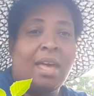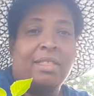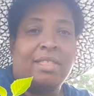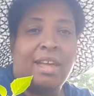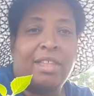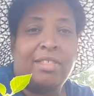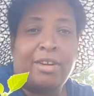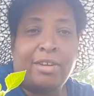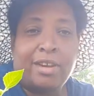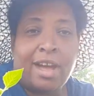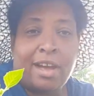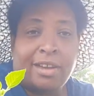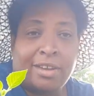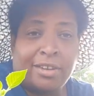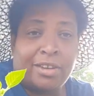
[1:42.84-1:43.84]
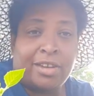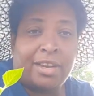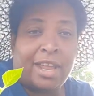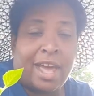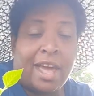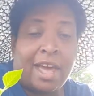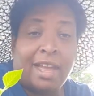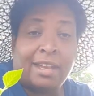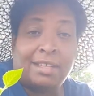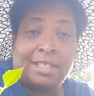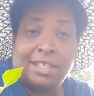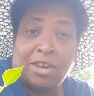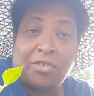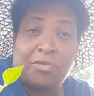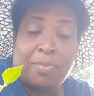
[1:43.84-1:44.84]
Now they're not good at
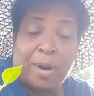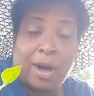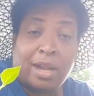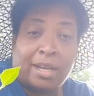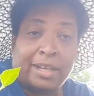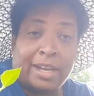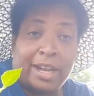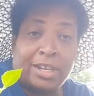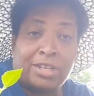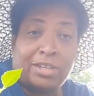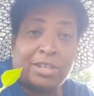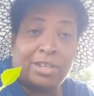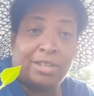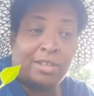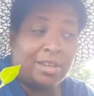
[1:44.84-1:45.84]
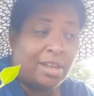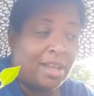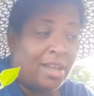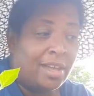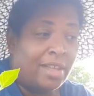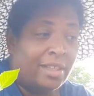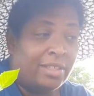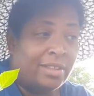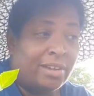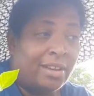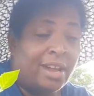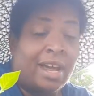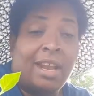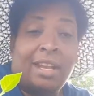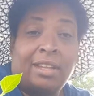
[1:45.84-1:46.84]
self-pollination. They're
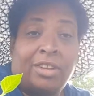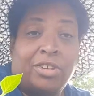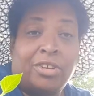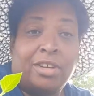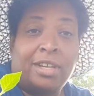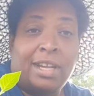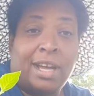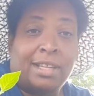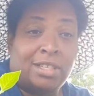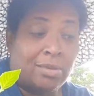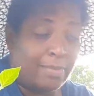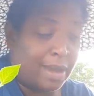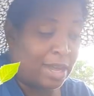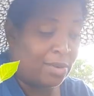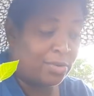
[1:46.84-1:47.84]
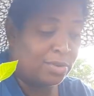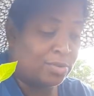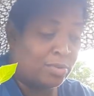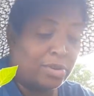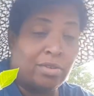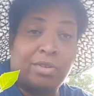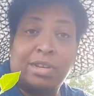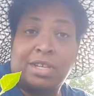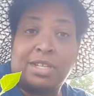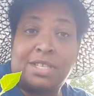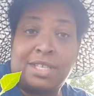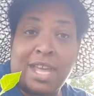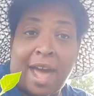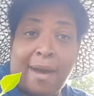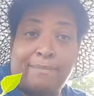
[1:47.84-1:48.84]
not good like tomatoes where you can just
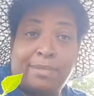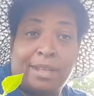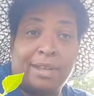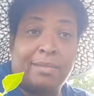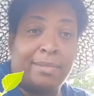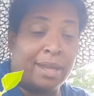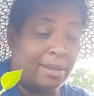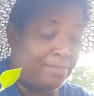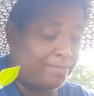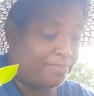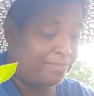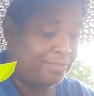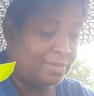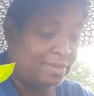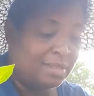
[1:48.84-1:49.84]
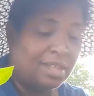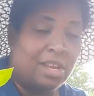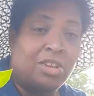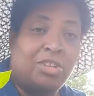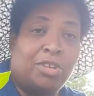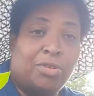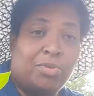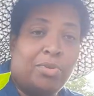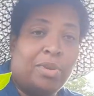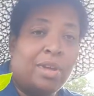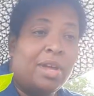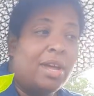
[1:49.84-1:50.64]
tap them and they do.